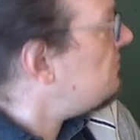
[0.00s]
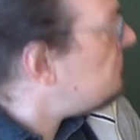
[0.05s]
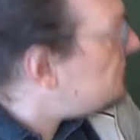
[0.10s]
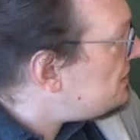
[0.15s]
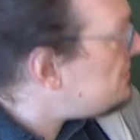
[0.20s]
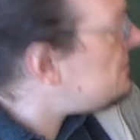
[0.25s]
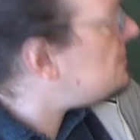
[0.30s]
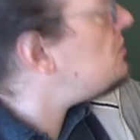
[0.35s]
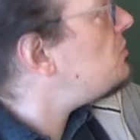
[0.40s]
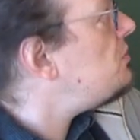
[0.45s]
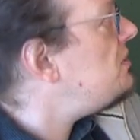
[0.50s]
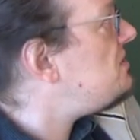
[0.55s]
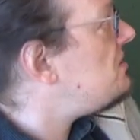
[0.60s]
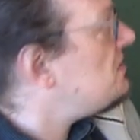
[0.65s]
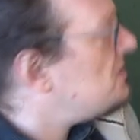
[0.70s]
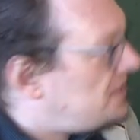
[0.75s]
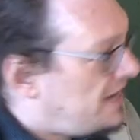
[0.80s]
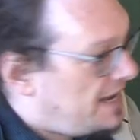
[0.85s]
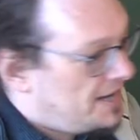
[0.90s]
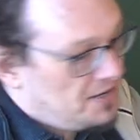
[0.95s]
This tool is
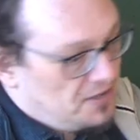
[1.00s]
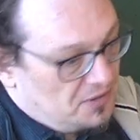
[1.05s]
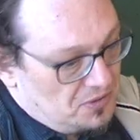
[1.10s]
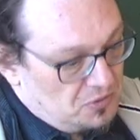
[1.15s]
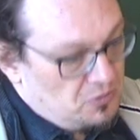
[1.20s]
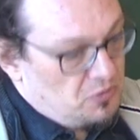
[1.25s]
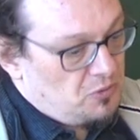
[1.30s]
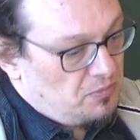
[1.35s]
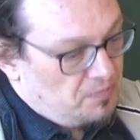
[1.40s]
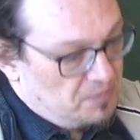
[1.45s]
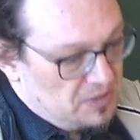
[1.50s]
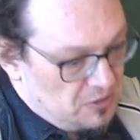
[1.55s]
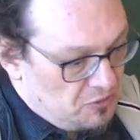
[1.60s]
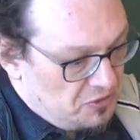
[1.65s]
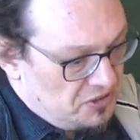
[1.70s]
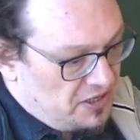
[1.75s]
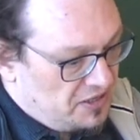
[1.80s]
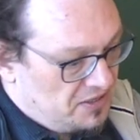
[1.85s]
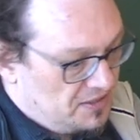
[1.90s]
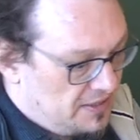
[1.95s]
intended to go be
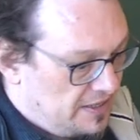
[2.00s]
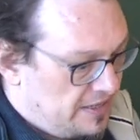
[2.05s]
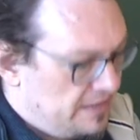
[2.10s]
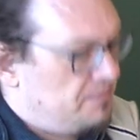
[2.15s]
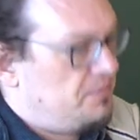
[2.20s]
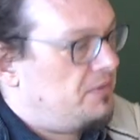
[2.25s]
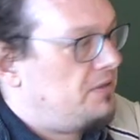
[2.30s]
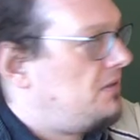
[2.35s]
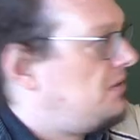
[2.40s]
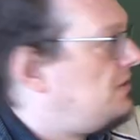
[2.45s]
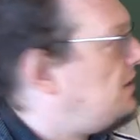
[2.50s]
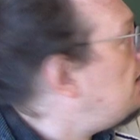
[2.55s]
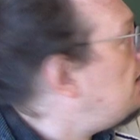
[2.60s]
good at that, but